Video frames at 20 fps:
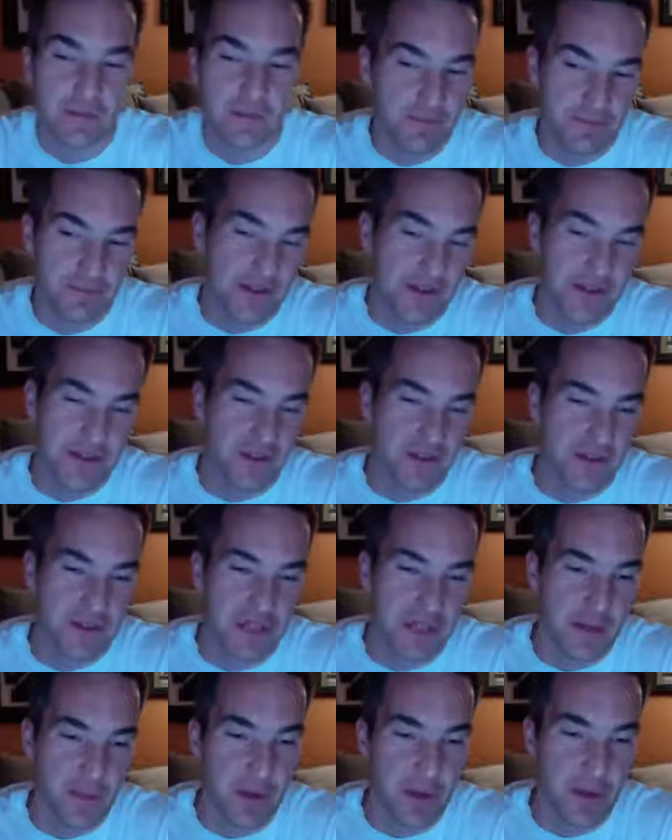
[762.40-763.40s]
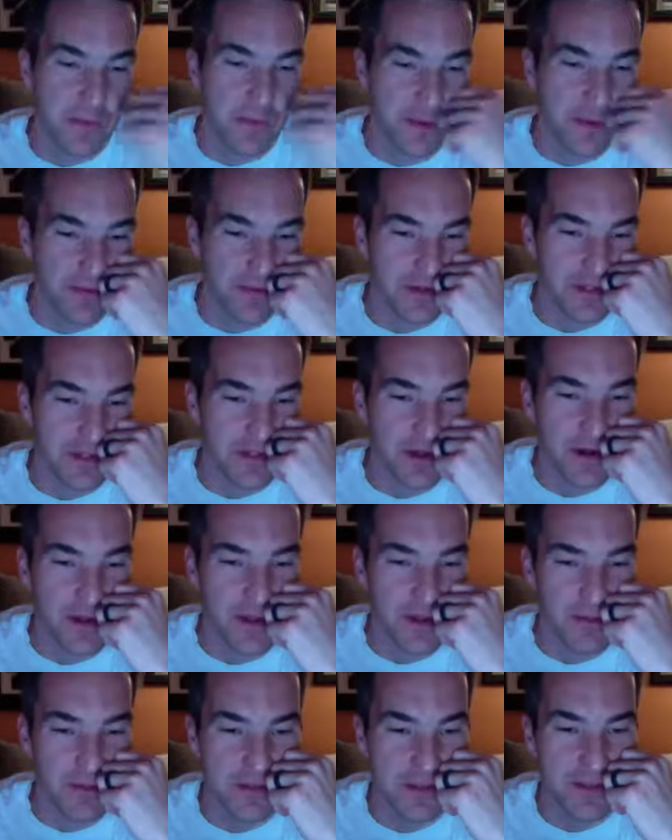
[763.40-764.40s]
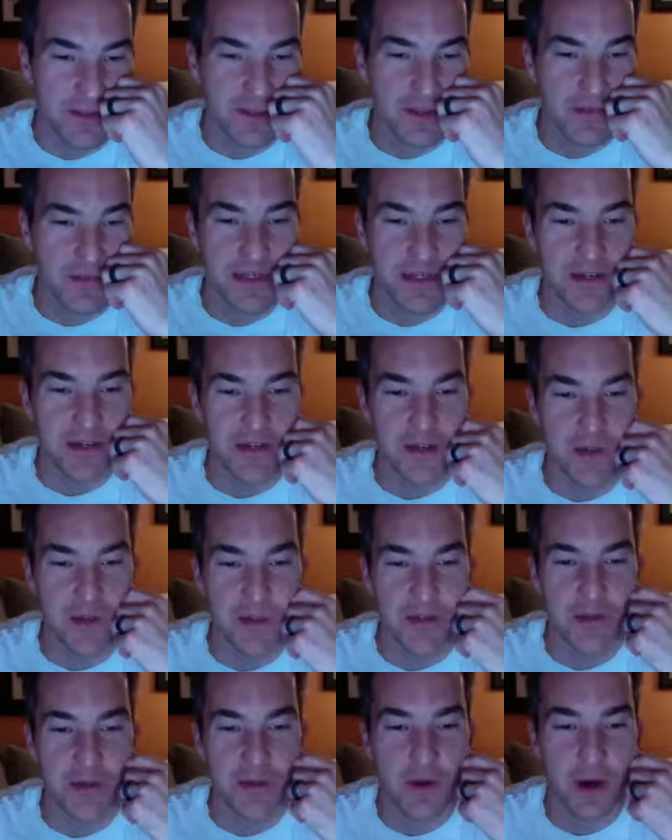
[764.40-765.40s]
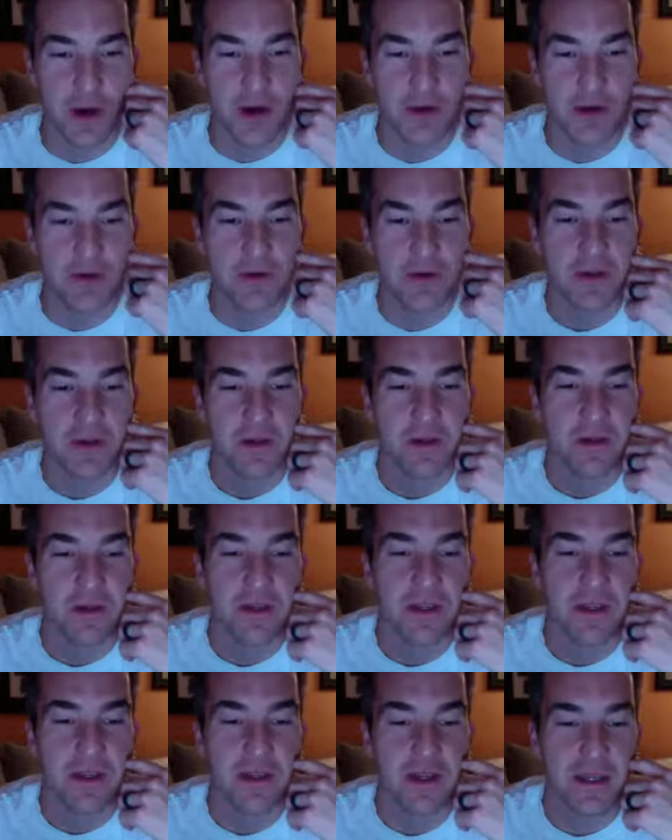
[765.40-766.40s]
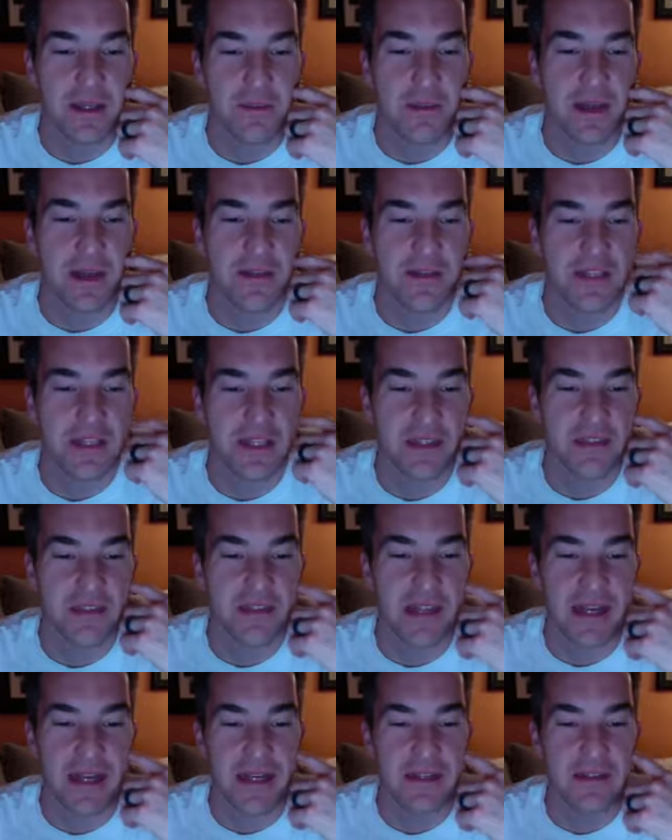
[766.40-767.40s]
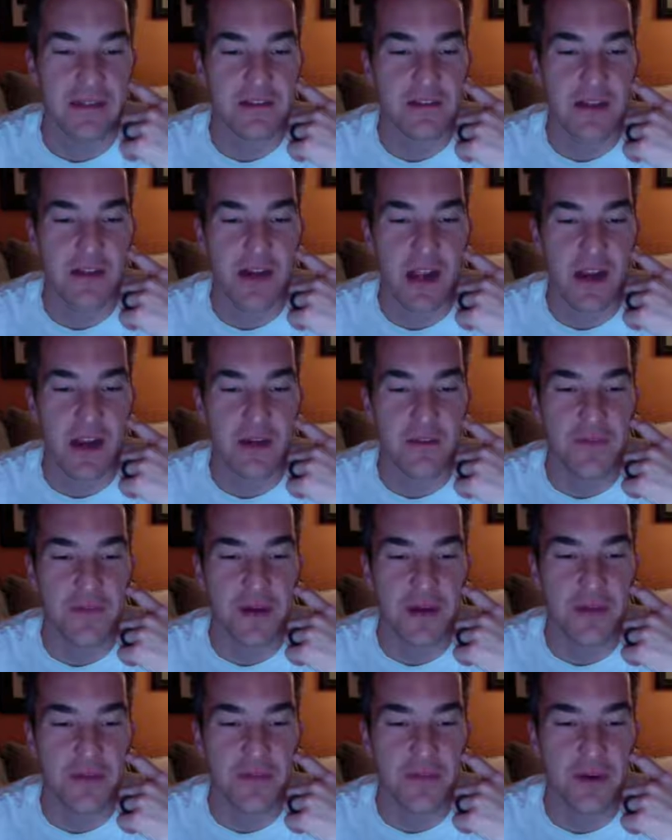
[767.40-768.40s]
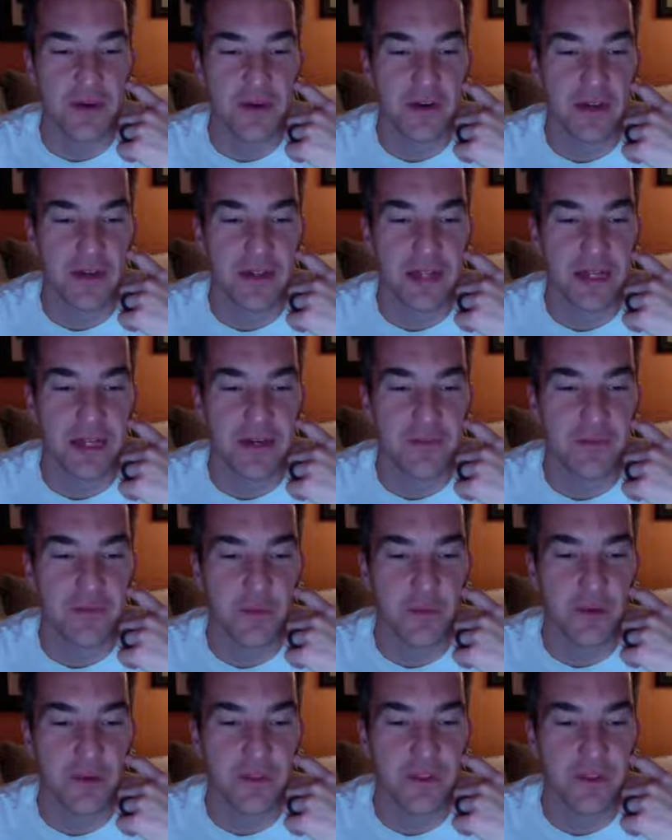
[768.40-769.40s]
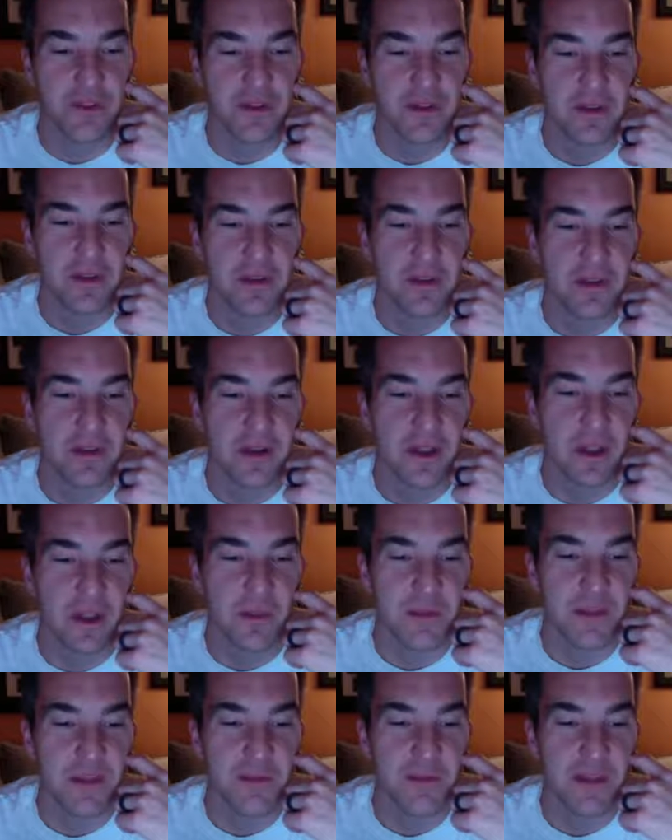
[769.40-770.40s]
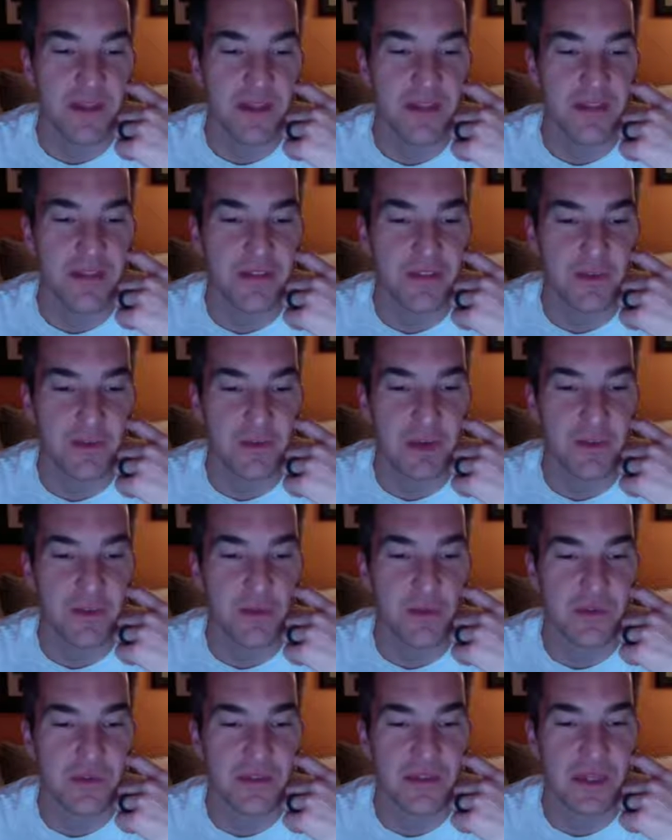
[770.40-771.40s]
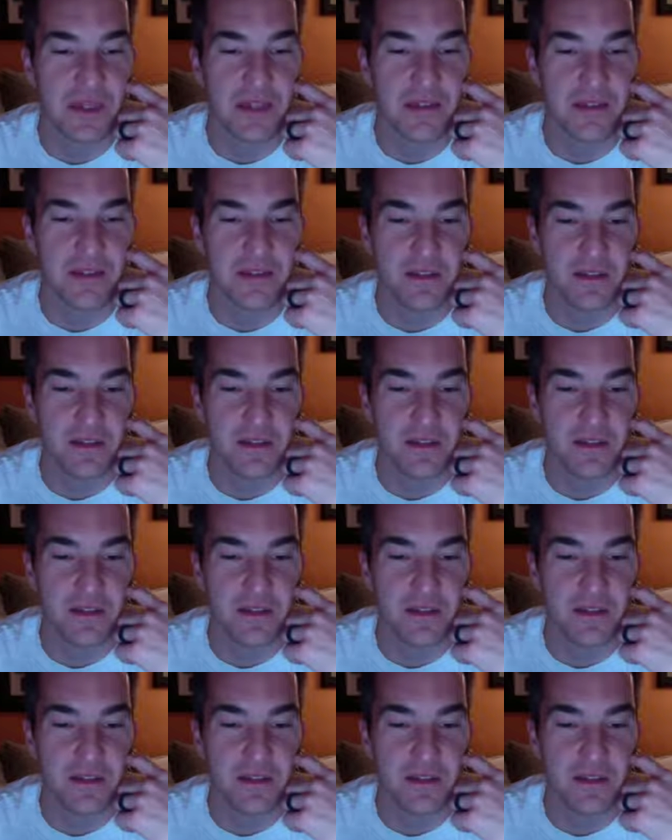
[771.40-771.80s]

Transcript: finished the same way whenever it started. There was nothing to be determined. Toronto, NYFC 2nd, Chicago Fire 3rd, Atlanta 4th, Columbus 5th, Red Bull 6th.